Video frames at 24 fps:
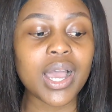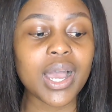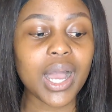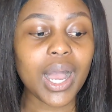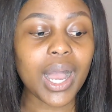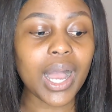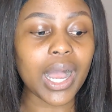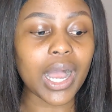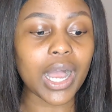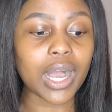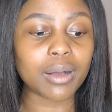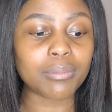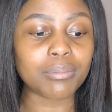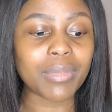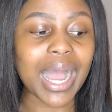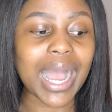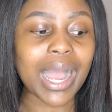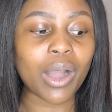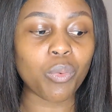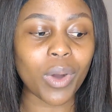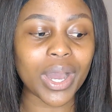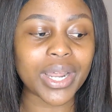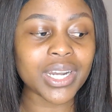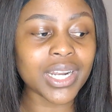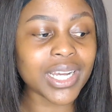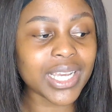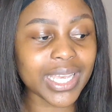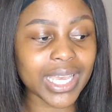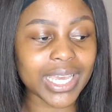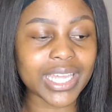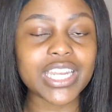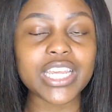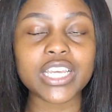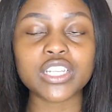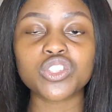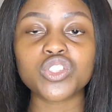I want to
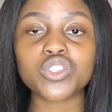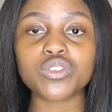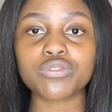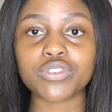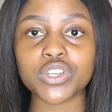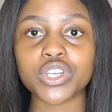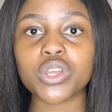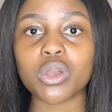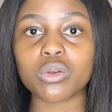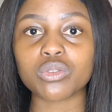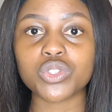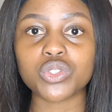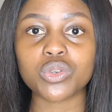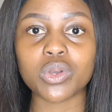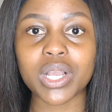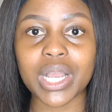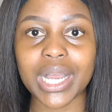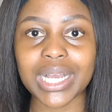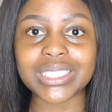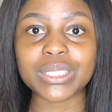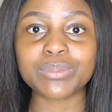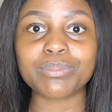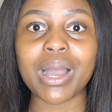get into videos, you guys.